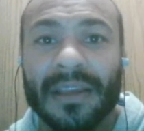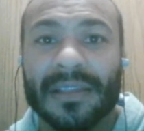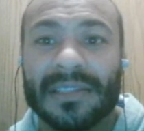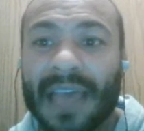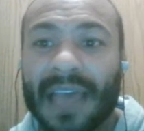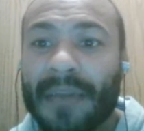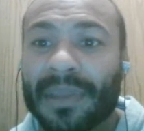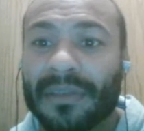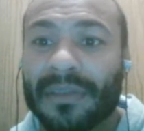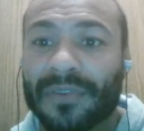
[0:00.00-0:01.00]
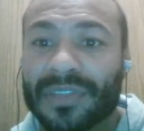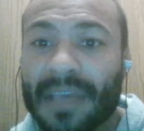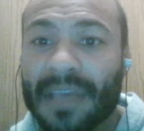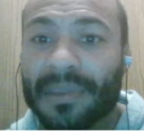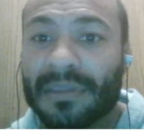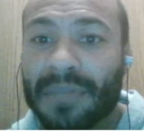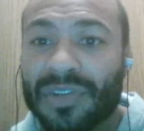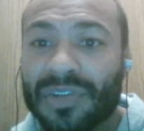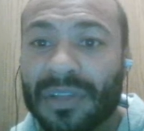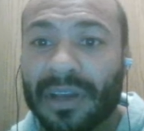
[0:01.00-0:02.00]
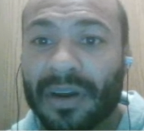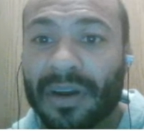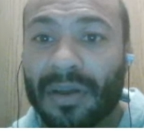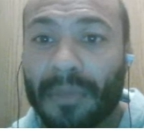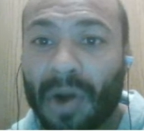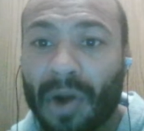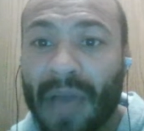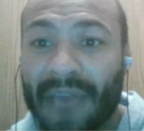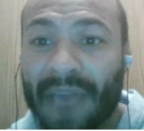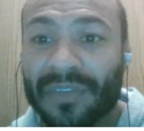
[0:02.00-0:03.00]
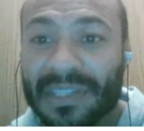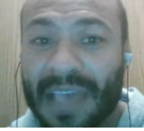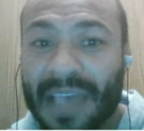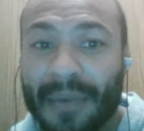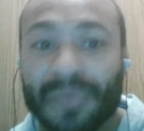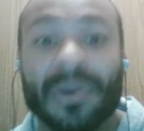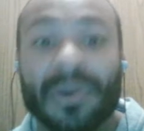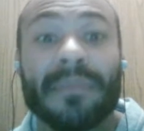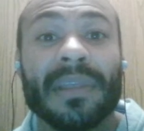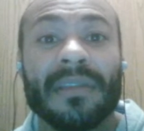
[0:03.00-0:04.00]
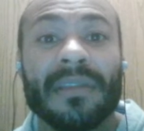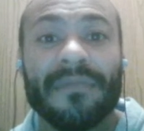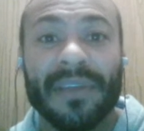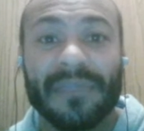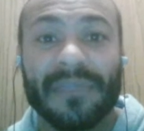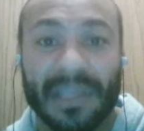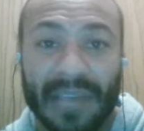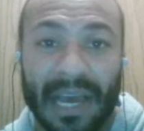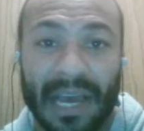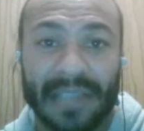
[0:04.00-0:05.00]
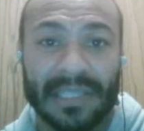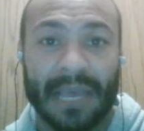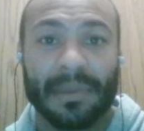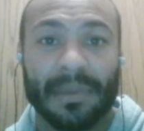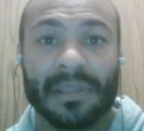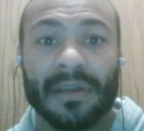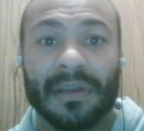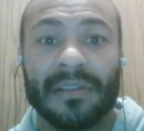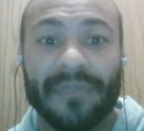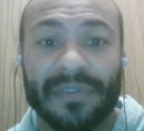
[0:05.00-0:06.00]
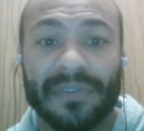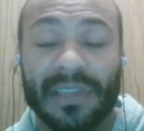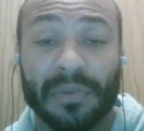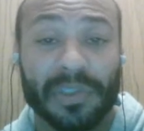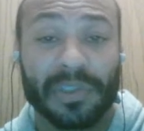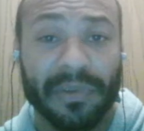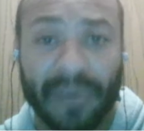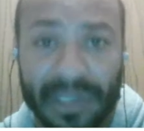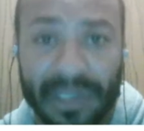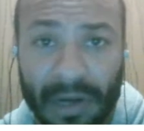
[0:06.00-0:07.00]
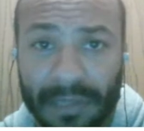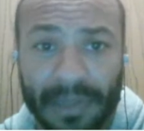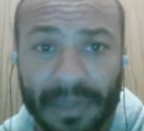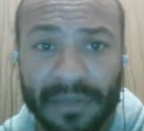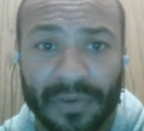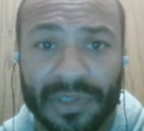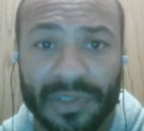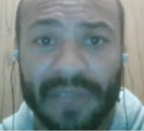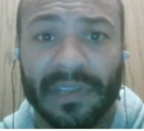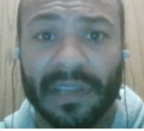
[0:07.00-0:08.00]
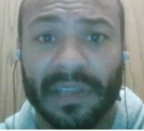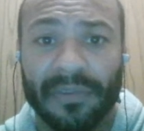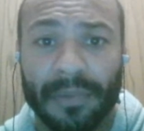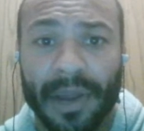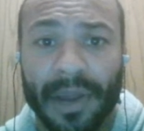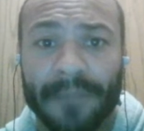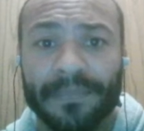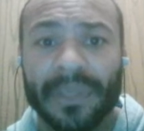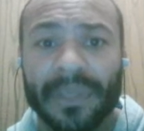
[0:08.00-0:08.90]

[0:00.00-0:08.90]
The Sabbath, the first Sabbath mentioned there on the morrow after the Sabbath would have been the 15th, the high Sabbath of the 15th, which we've already talked about, the first day of unleavened bread,